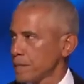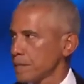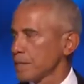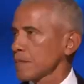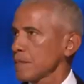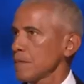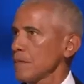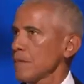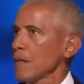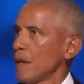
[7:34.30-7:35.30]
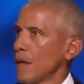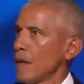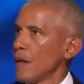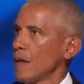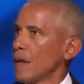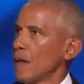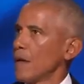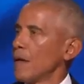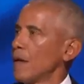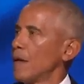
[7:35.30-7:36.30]

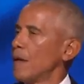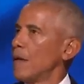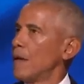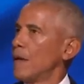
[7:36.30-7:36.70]
(no one is talking)